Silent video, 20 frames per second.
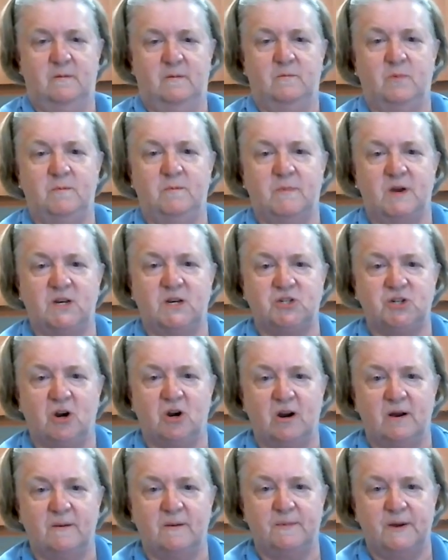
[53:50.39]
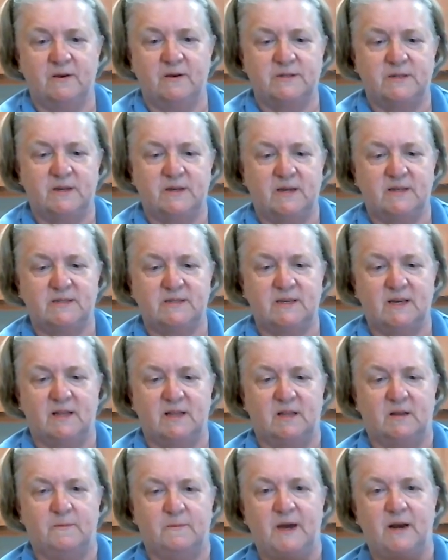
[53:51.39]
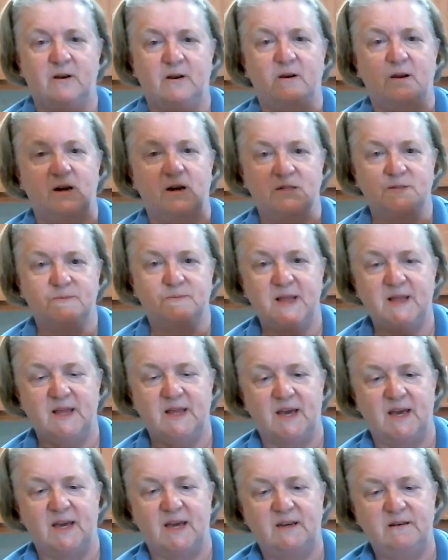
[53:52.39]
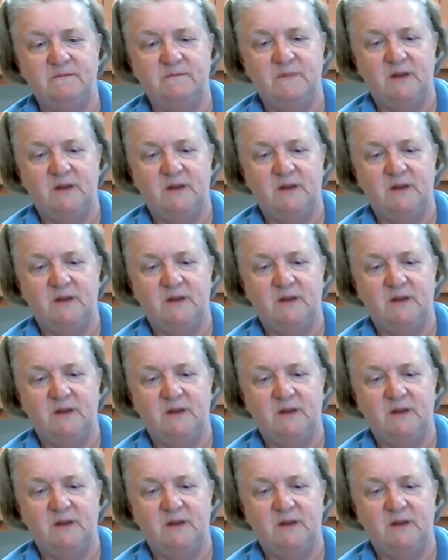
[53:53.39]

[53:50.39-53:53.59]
bring my jar up here so you can see it a little better. Here's my lid.